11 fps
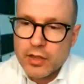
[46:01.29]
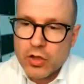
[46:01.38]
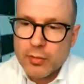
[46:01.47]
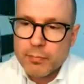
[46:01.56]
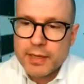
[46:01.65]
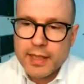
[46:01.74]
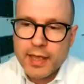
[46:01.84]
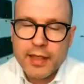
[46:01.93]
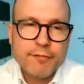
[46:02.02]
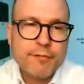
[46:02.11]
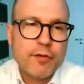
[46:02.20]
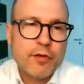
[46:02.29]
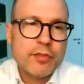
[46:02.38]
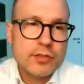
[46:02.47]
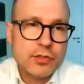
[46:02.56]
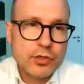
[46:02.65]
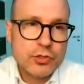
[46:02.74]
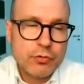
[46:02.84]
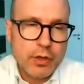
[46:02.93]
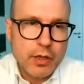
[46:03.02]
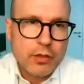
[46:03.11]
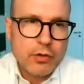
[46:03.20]
complicate further
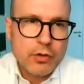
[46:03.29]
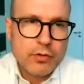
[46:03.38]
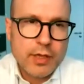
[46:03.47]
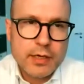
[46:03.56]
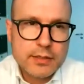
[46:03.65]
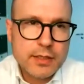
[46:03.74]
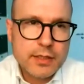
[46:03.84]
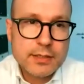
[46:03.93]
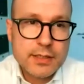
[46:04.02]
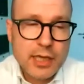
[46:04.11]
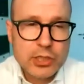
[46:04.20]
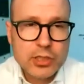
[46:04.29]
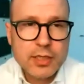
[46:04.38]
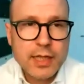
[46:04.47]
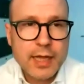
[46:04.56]
surgery? You know, there's the discussion